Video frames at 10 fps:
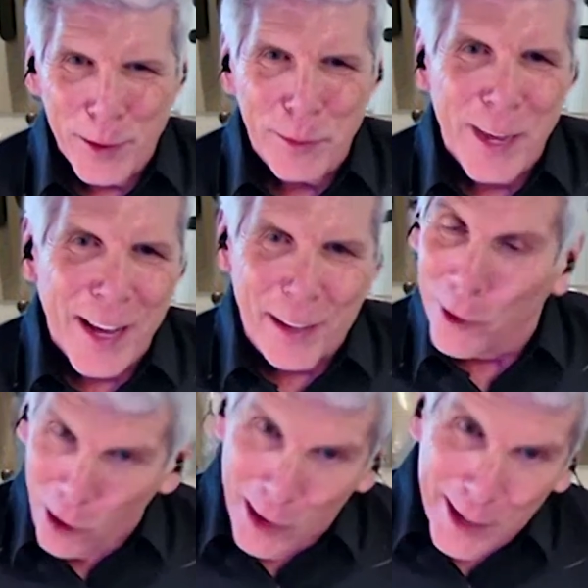those people
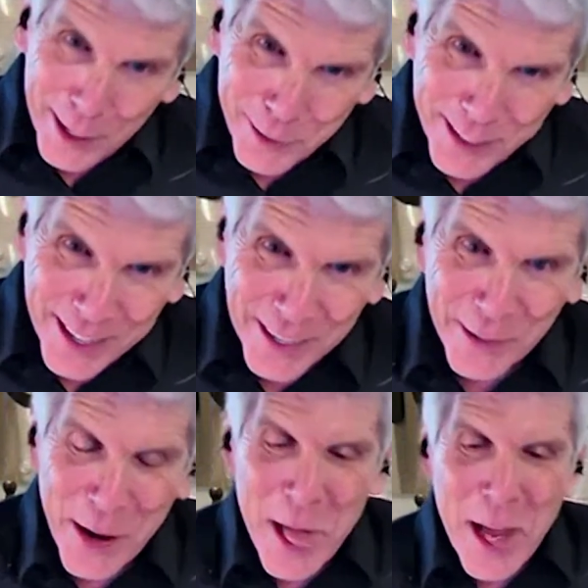upset. They're already
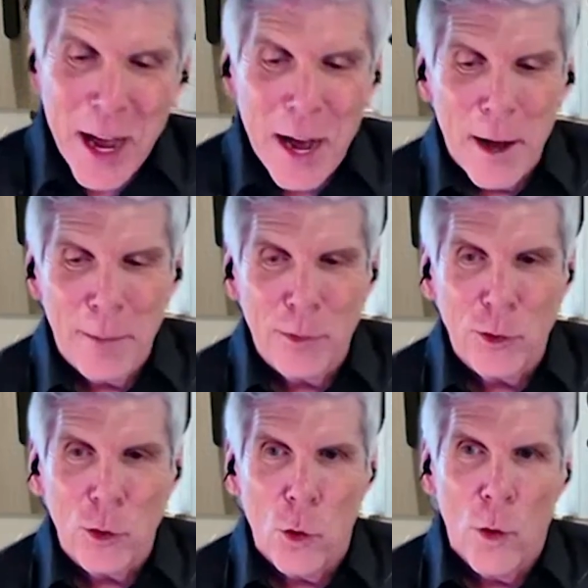upset enough.
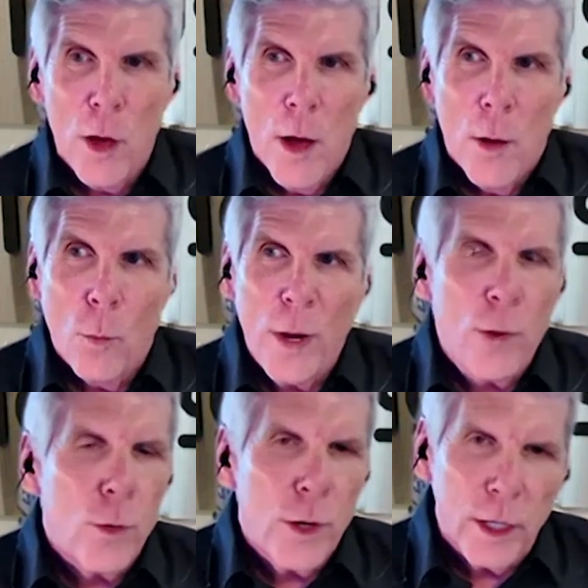So
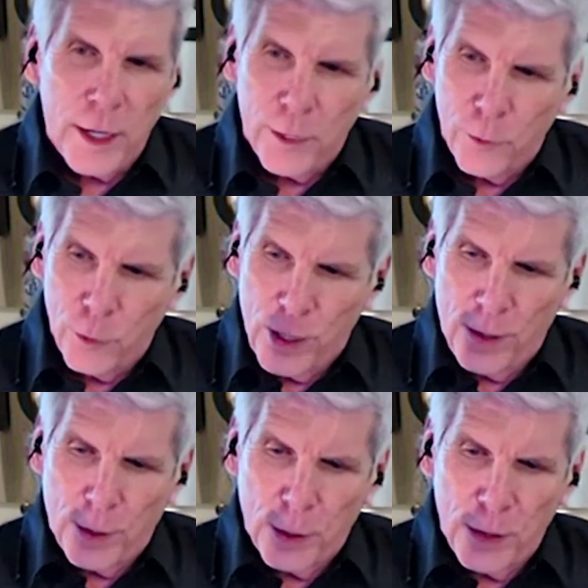we really,
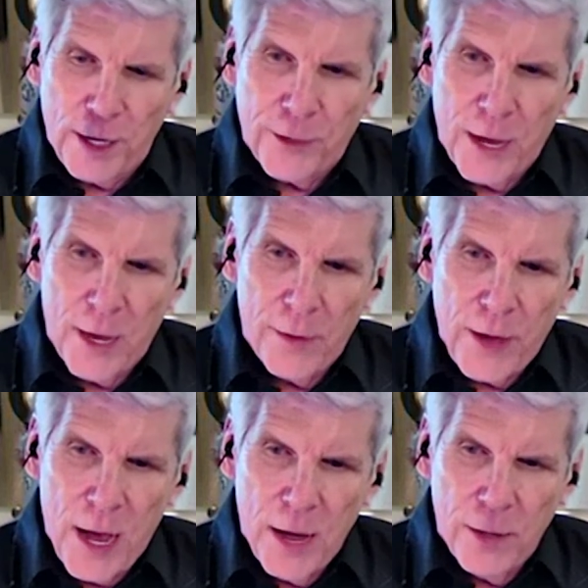really believe
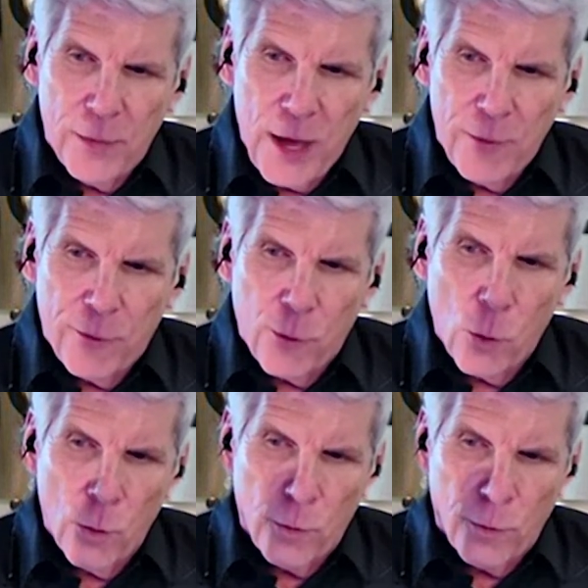that
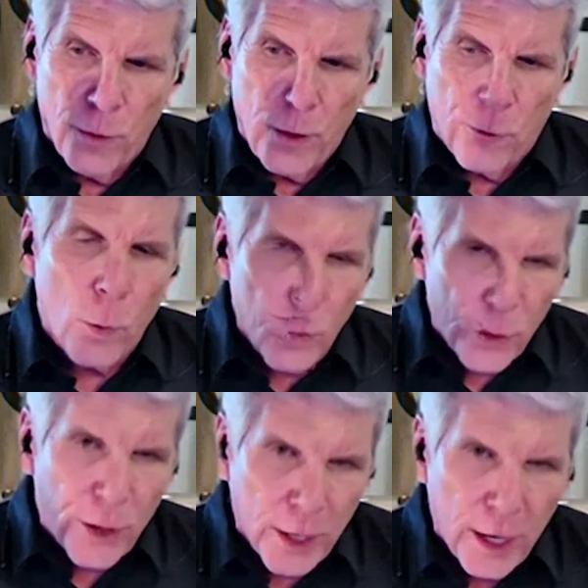
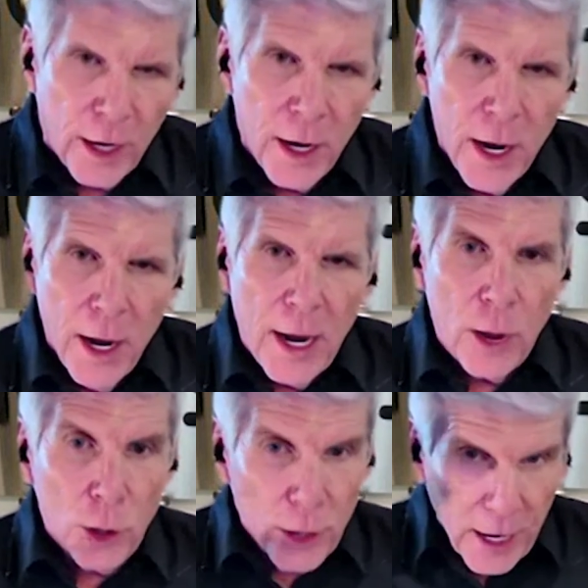forward thinking
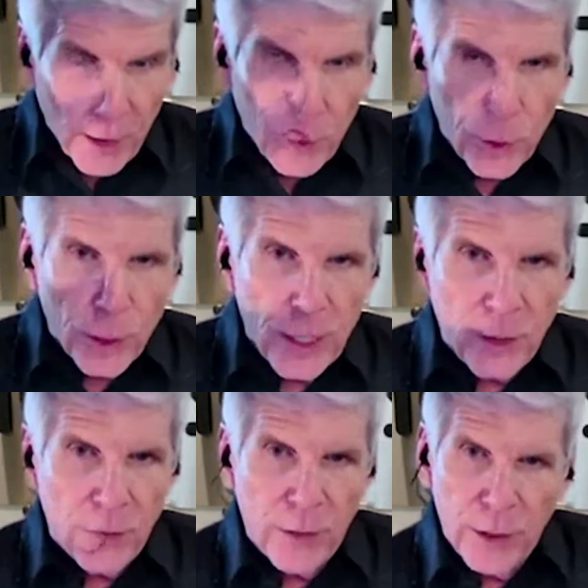and looking at it through the
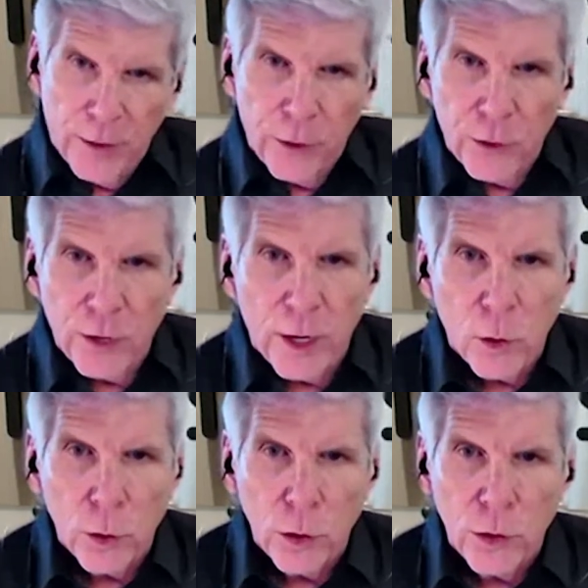lens of the different
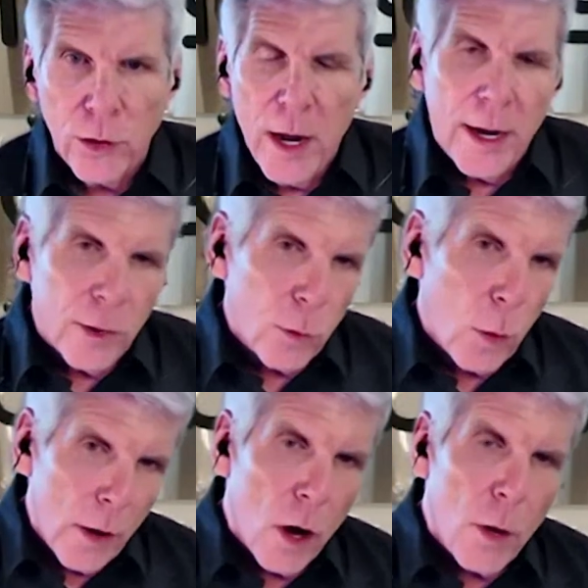stakeholders
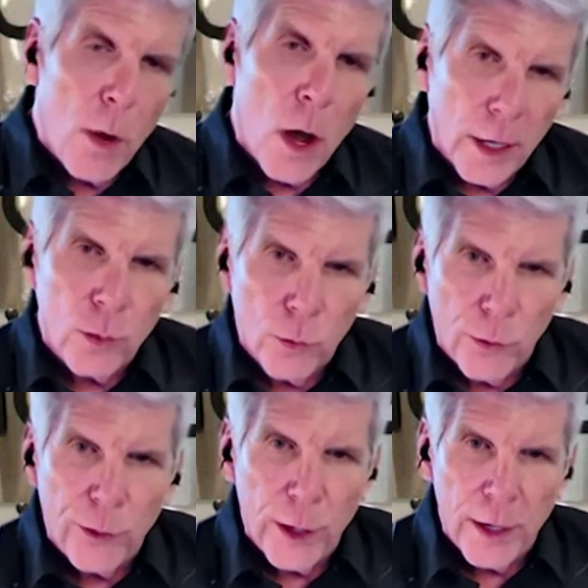is where our products
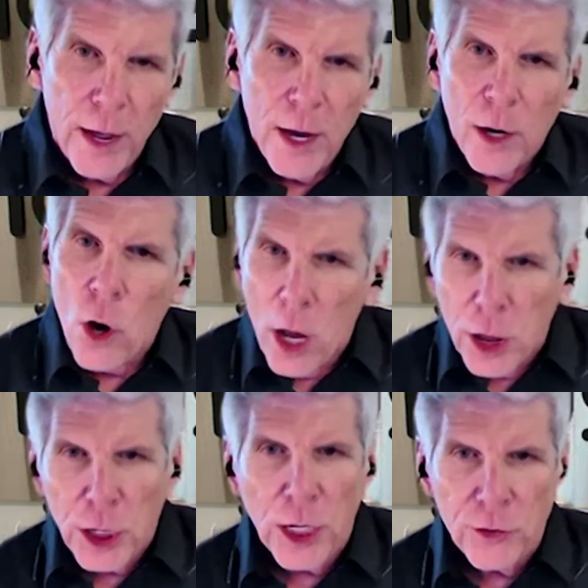will fit,
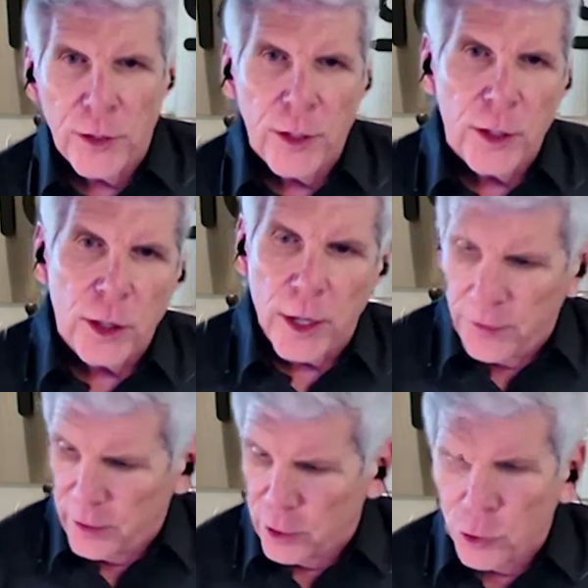not just in
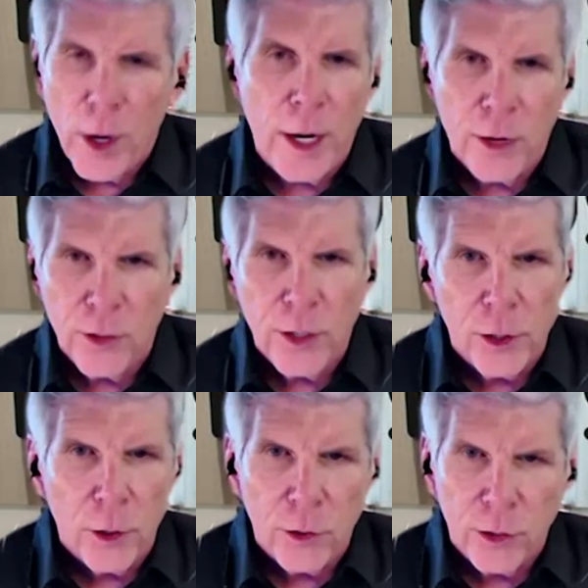the training
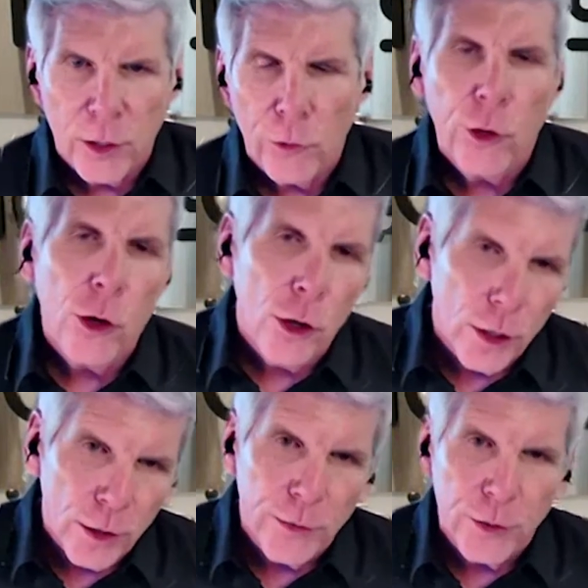center as an
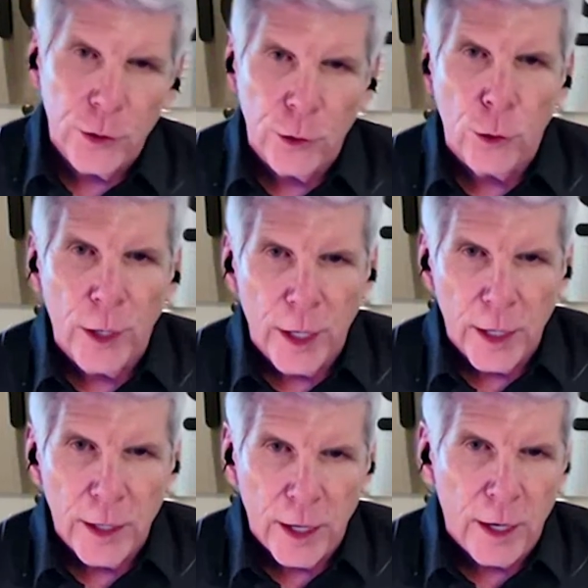alternative to doing
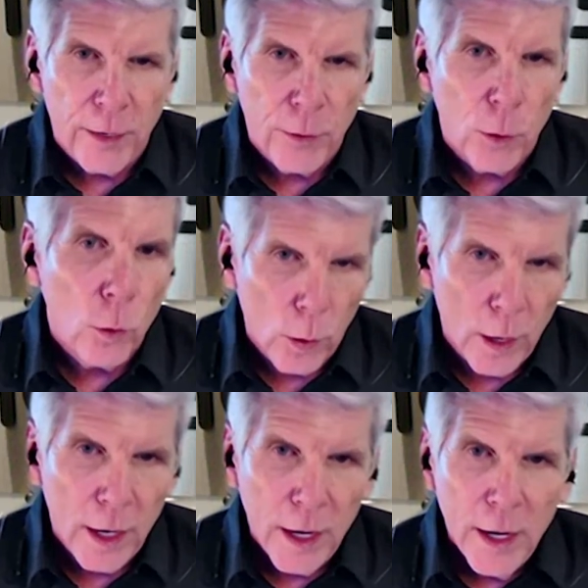it in the old
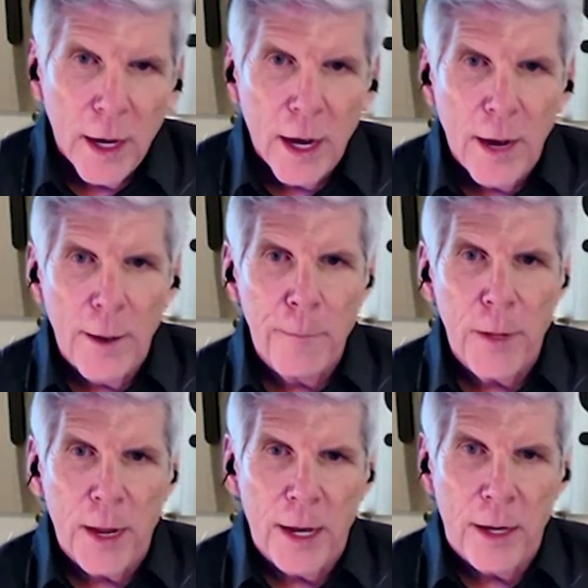way.
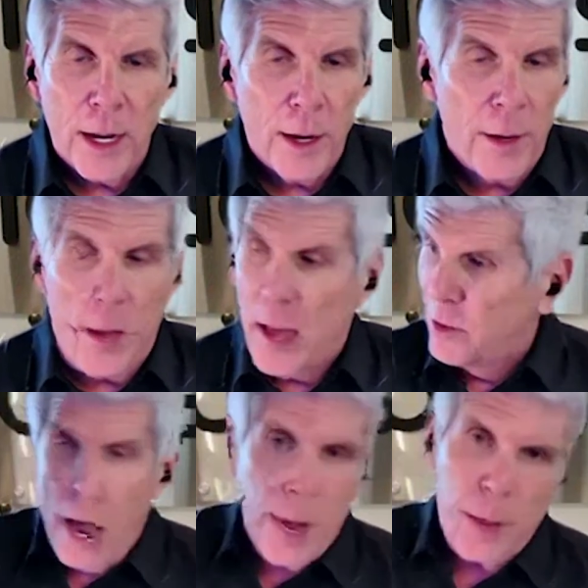And
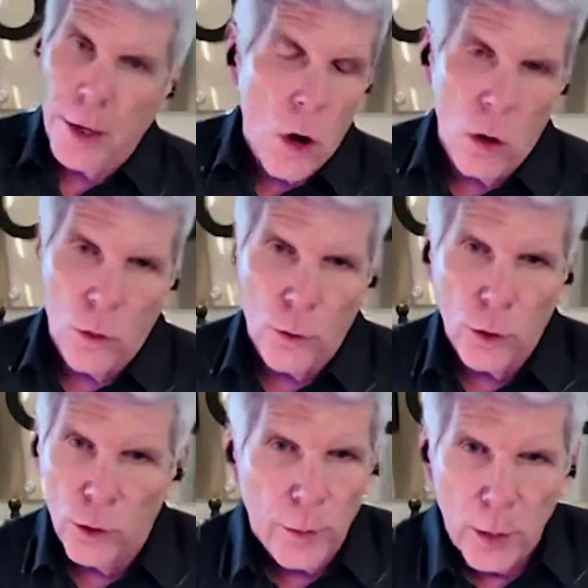that's happening all
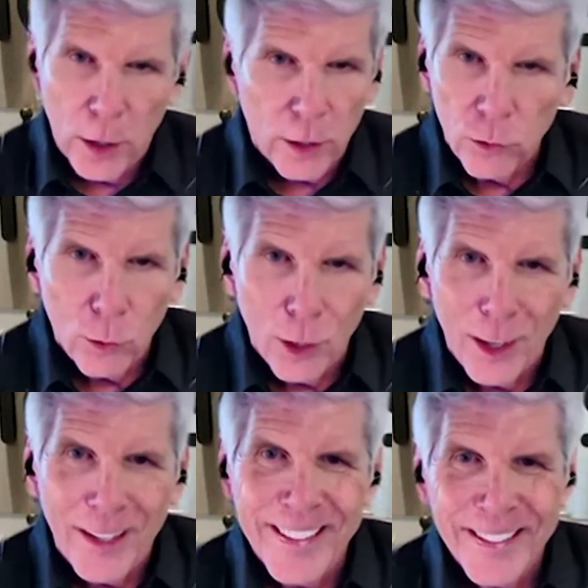over North America as
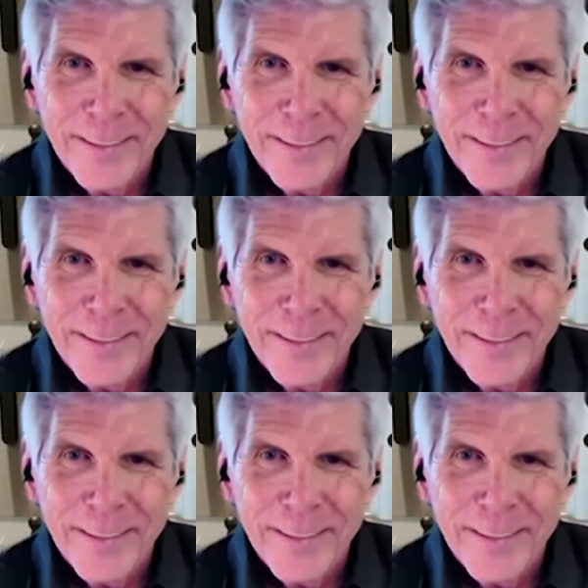well.